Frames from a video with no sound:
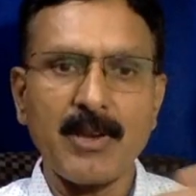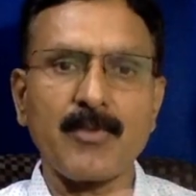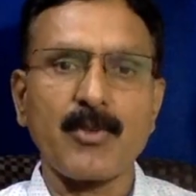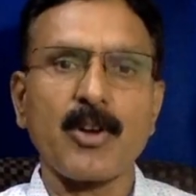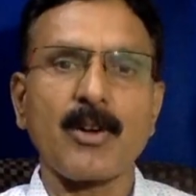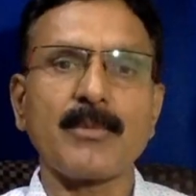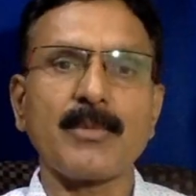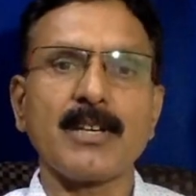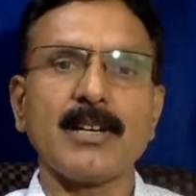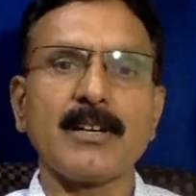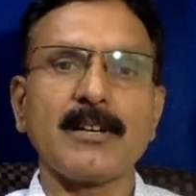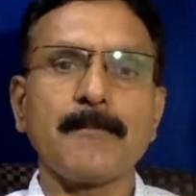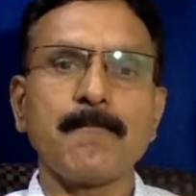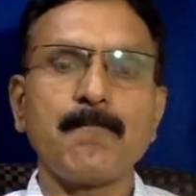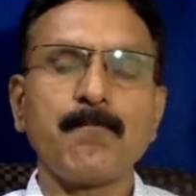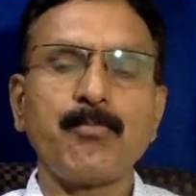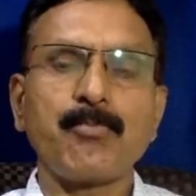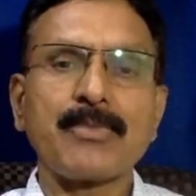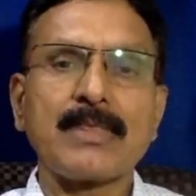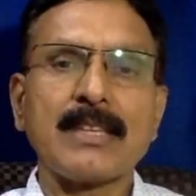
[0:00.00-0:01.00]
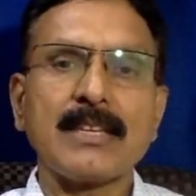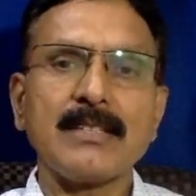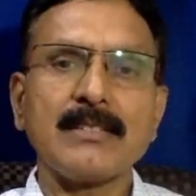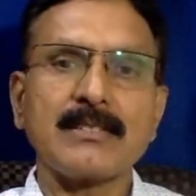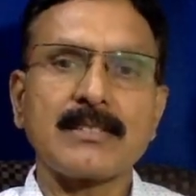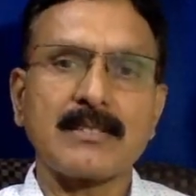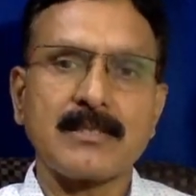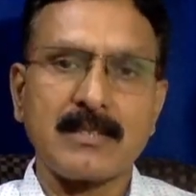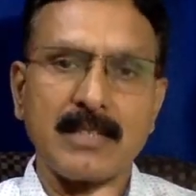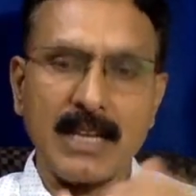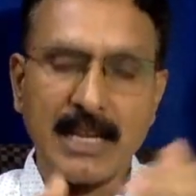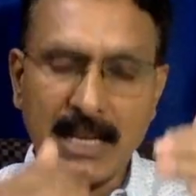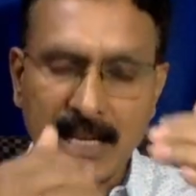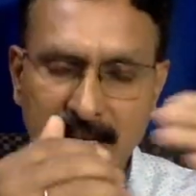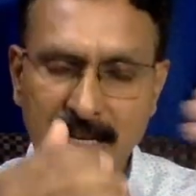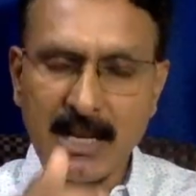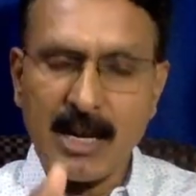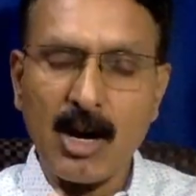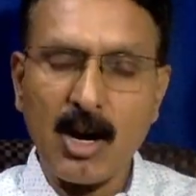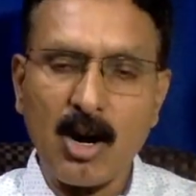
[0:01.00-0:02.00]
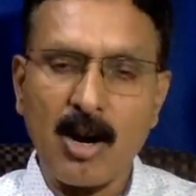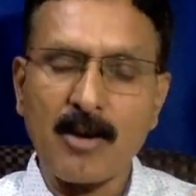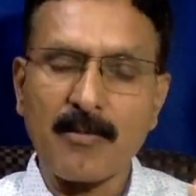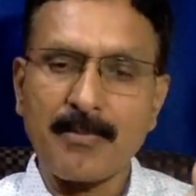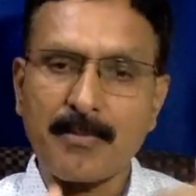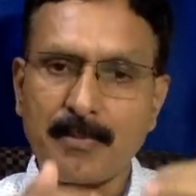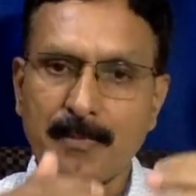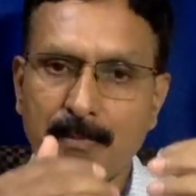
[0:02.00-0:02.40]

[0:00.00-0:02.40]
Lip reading: from this area of